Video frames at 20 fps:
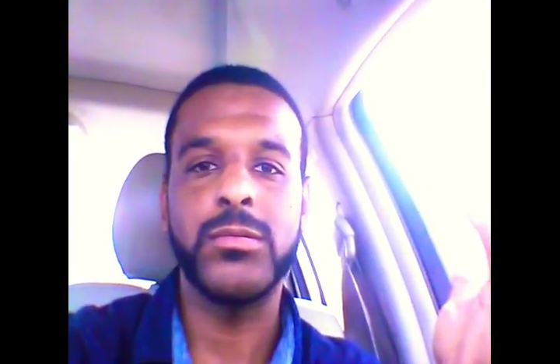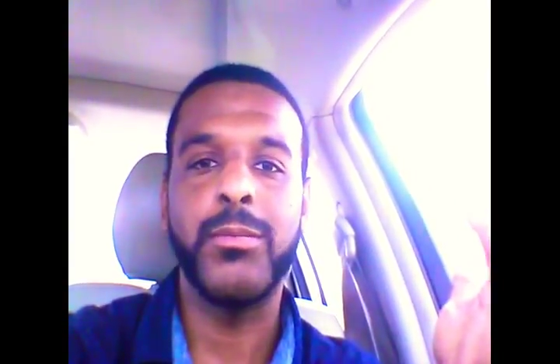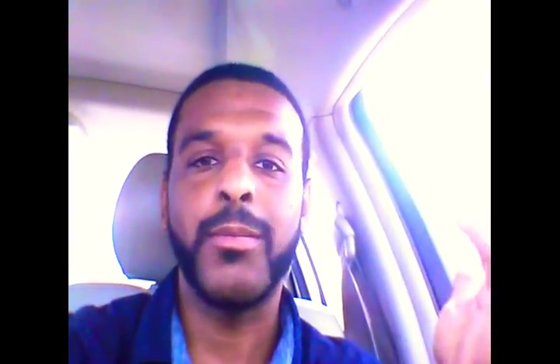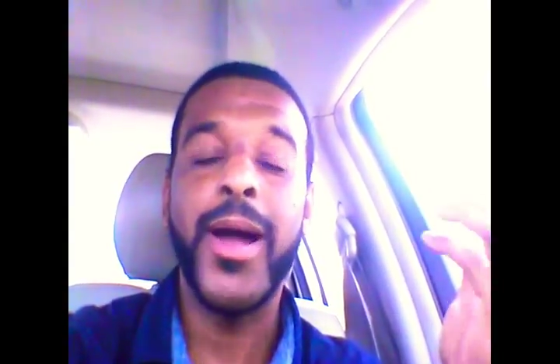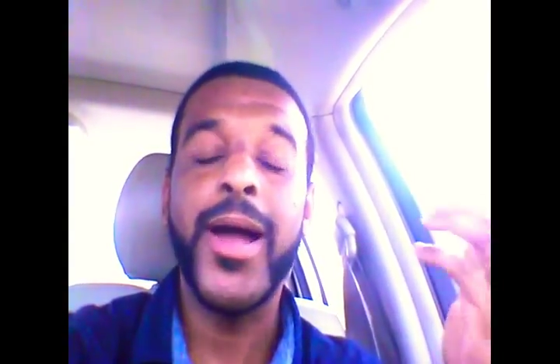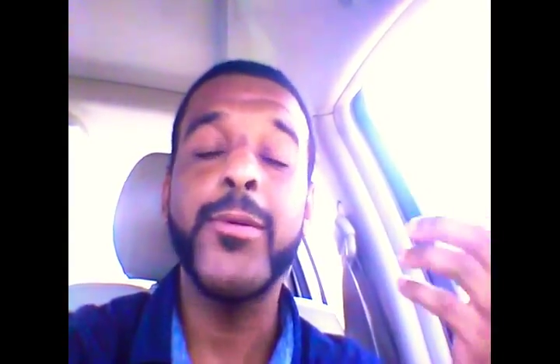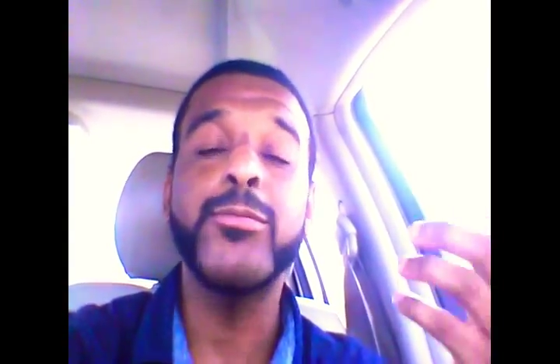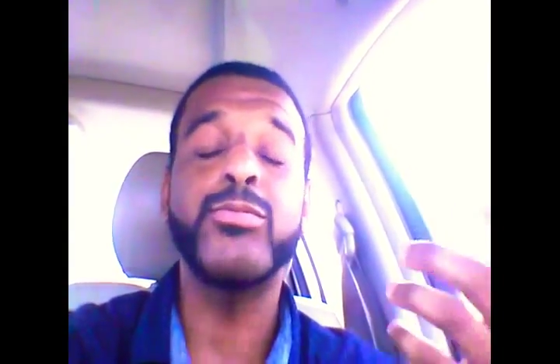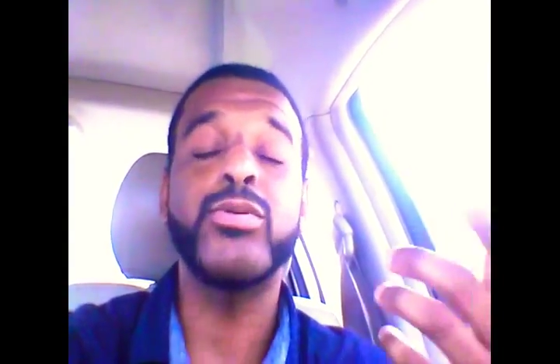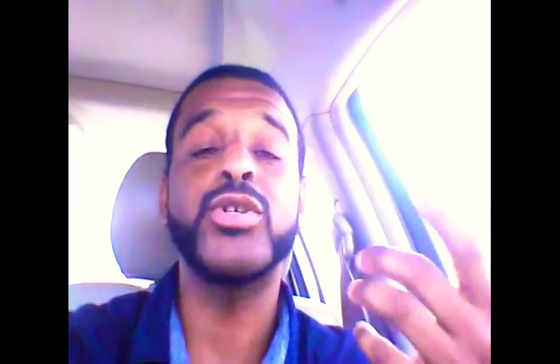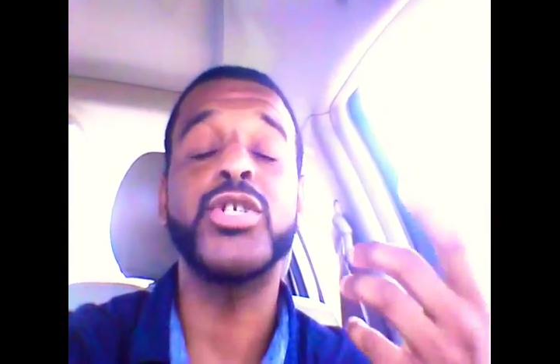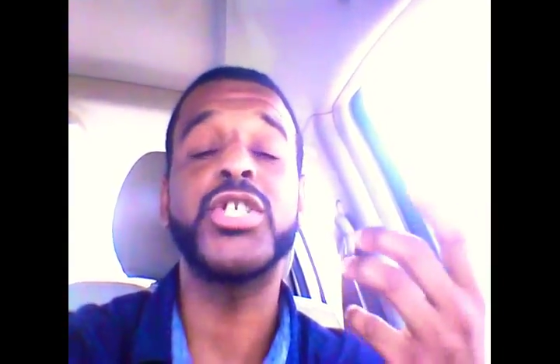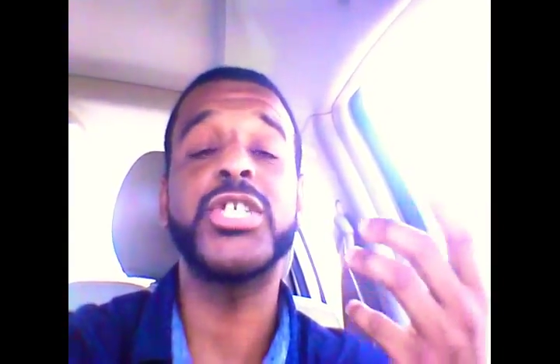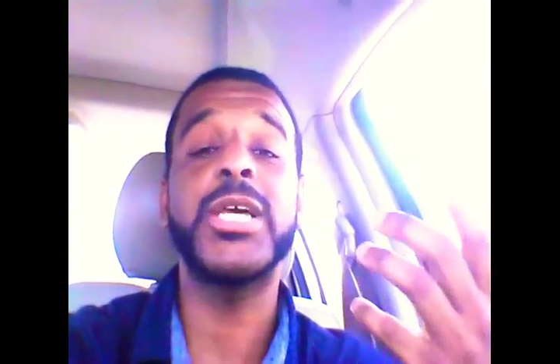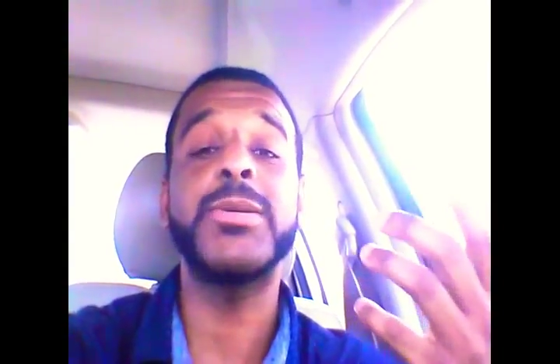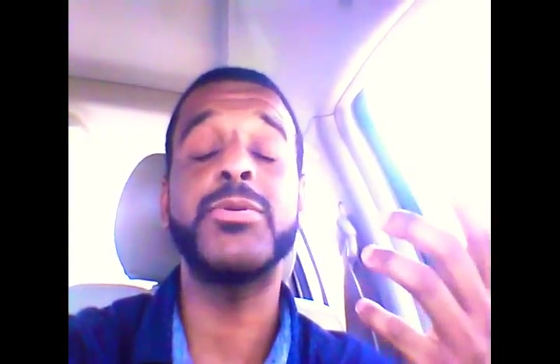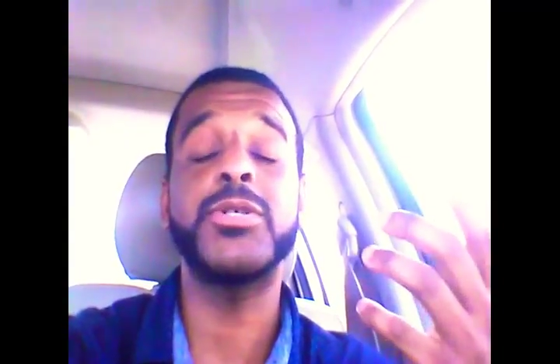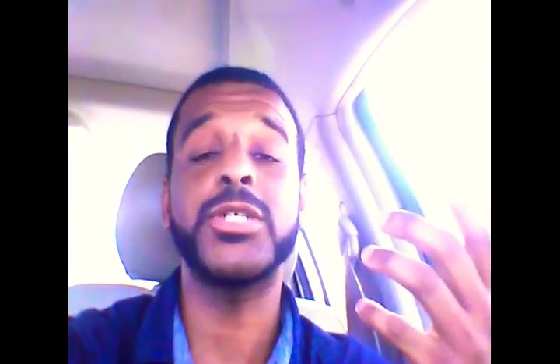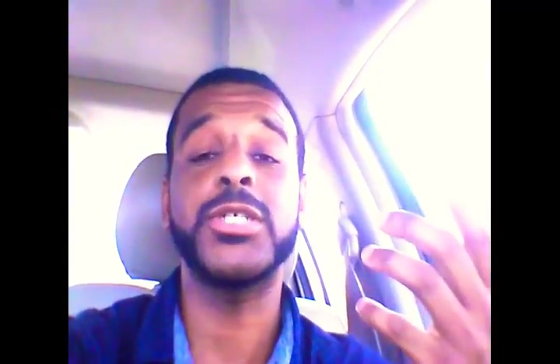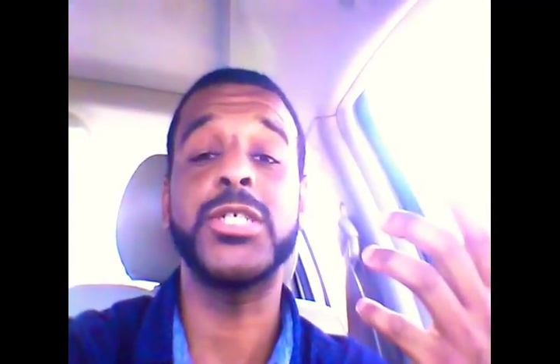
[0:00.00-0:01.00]
My
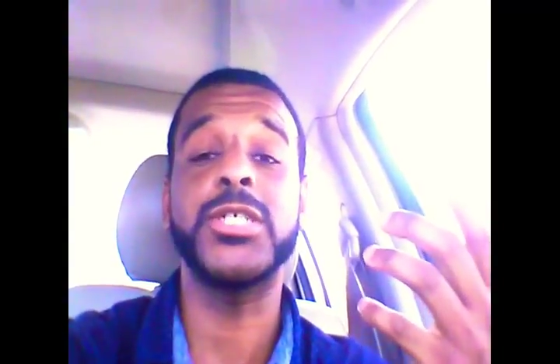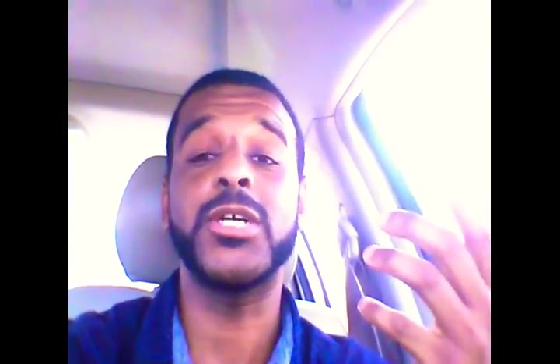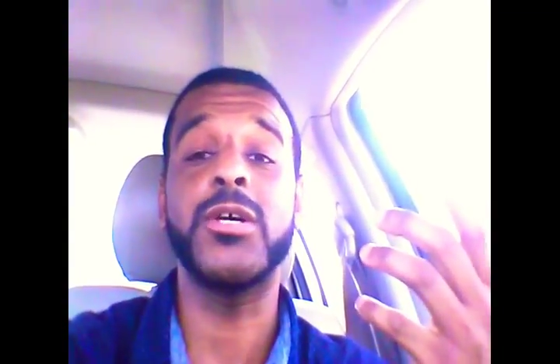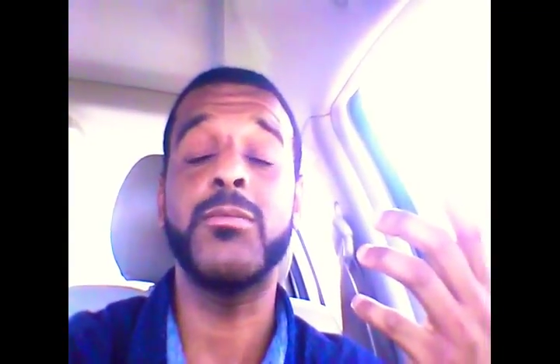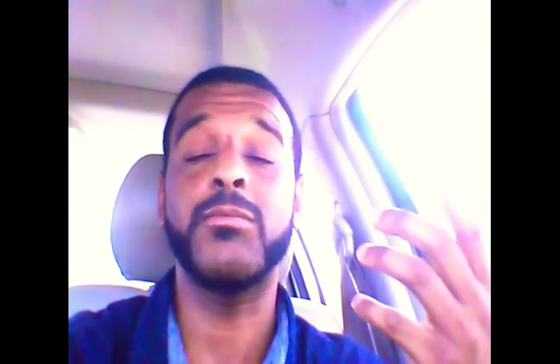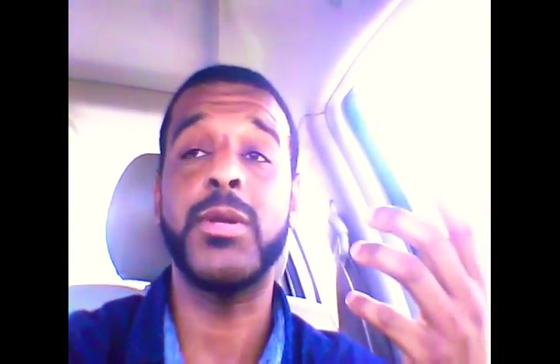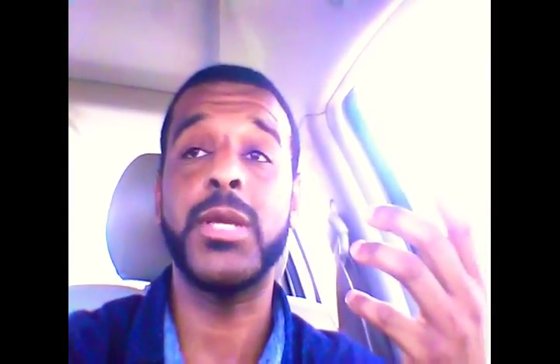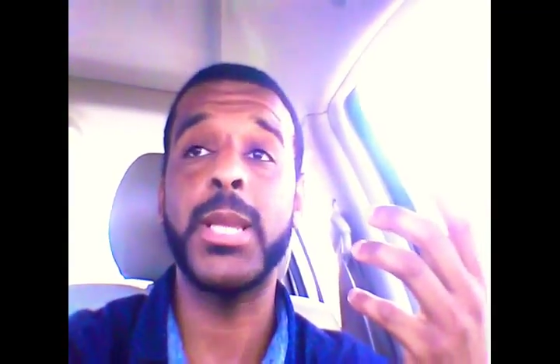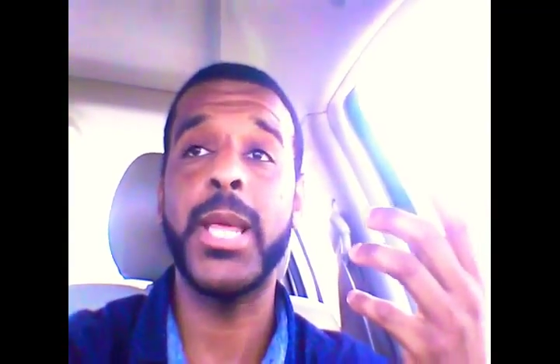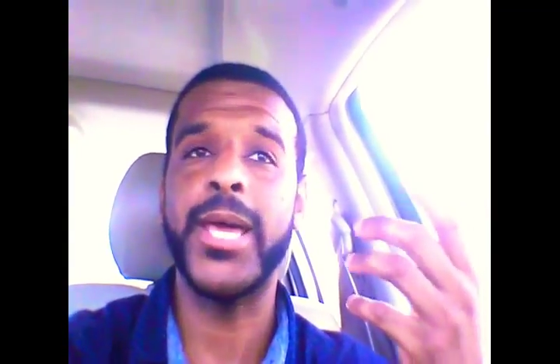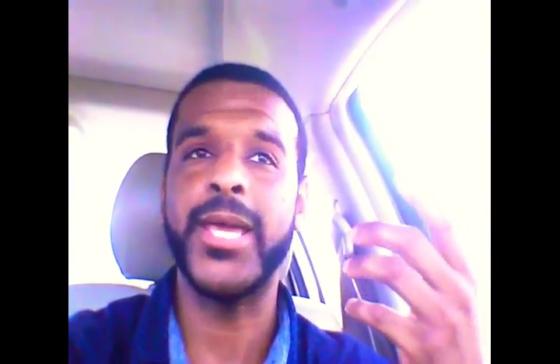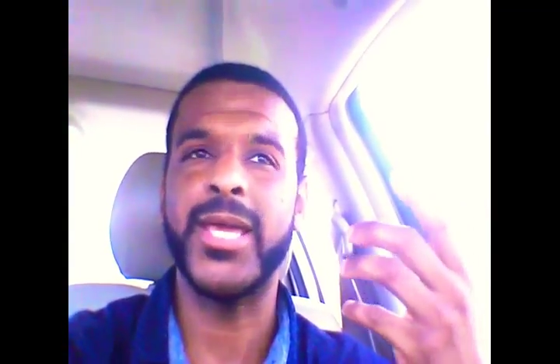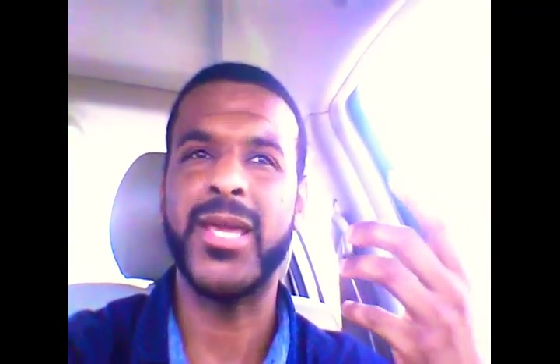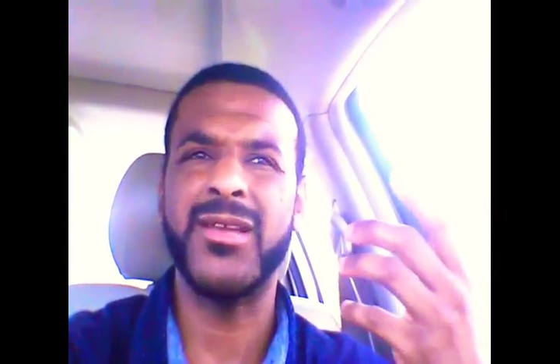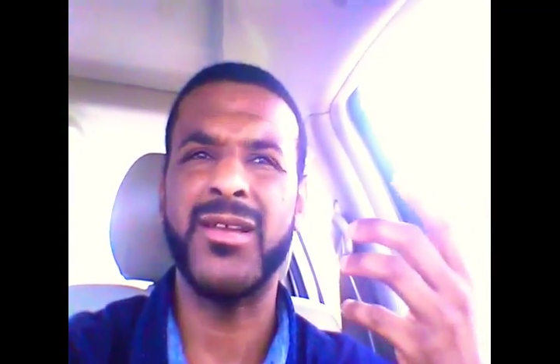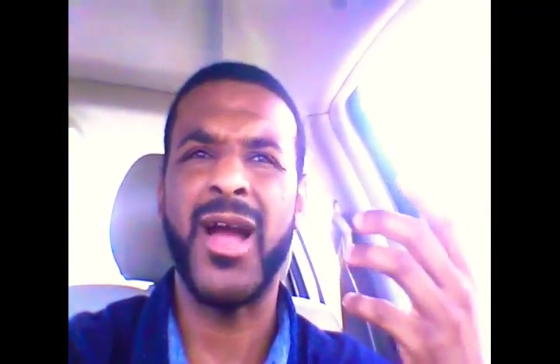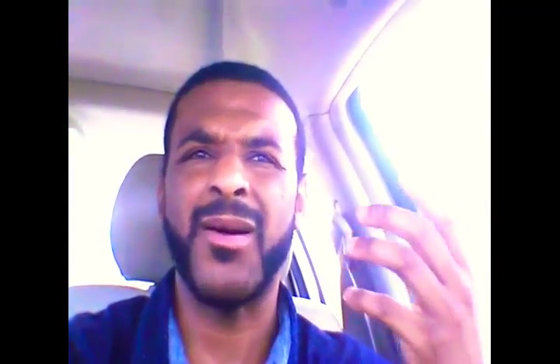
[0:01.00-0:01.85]
perception is going to be like,